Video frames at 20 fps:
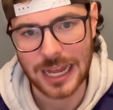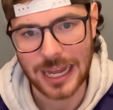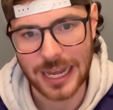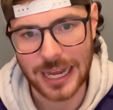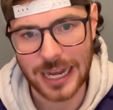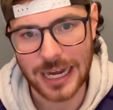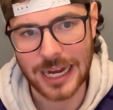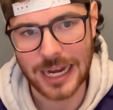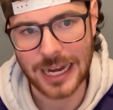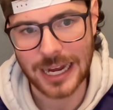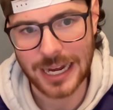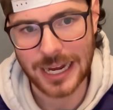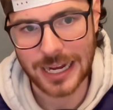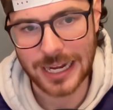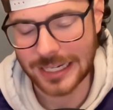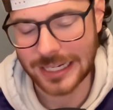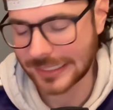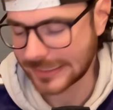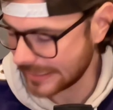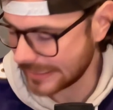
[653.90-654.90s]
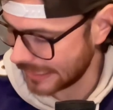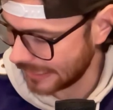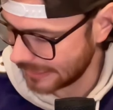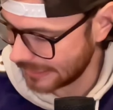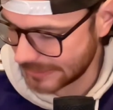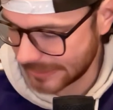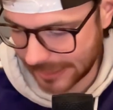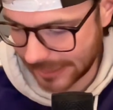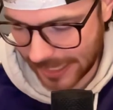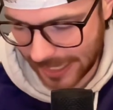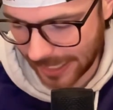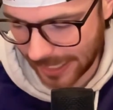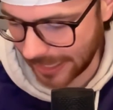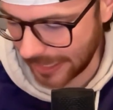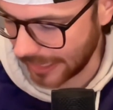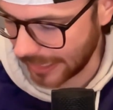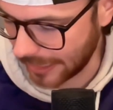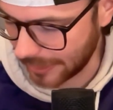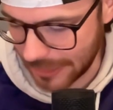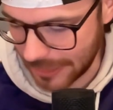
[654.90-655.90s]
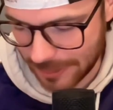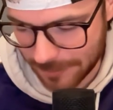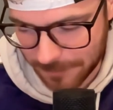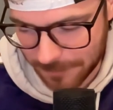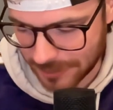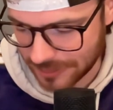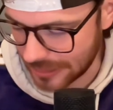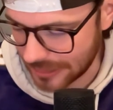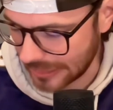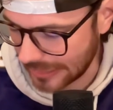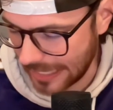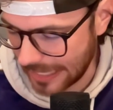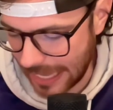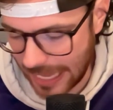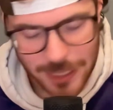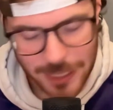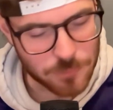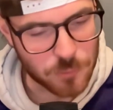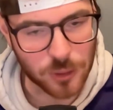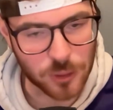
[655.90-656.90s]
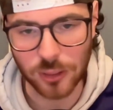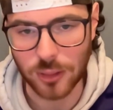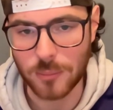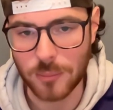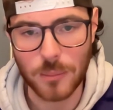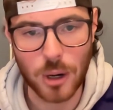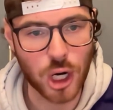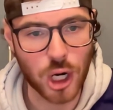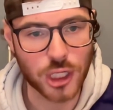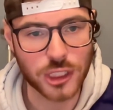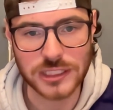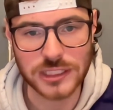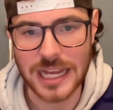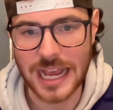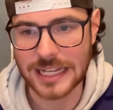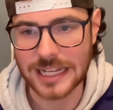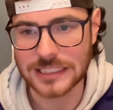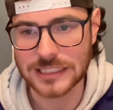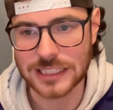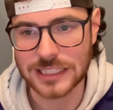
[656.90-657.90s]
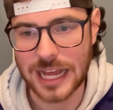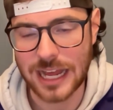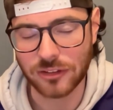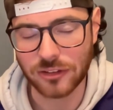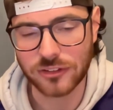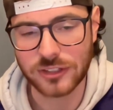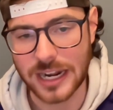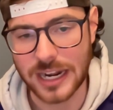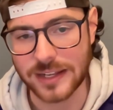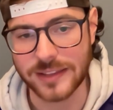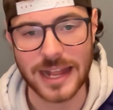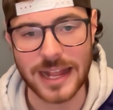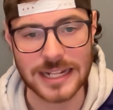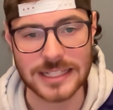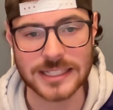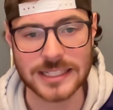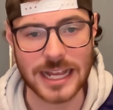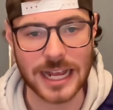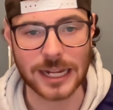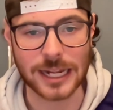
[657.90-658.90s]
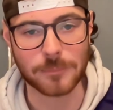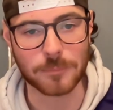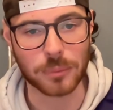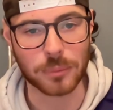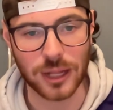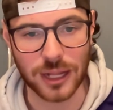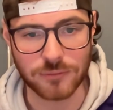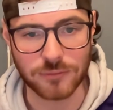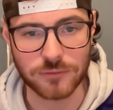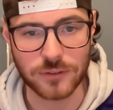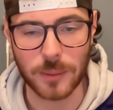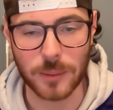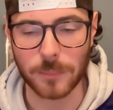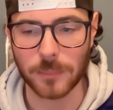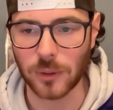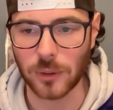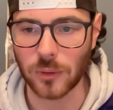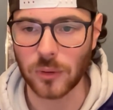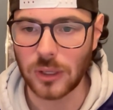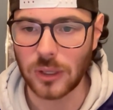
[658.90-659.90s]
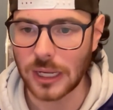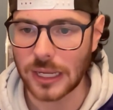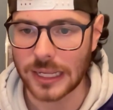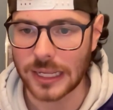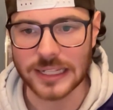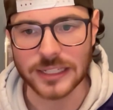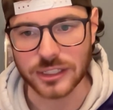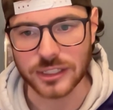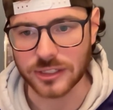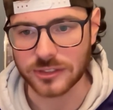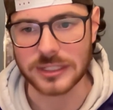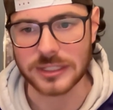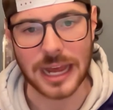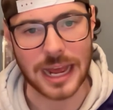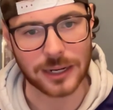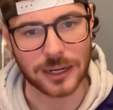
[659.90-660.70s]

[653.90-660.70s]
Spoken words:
It was a game where Lamar Jackson, outside of that second play fumble, he just had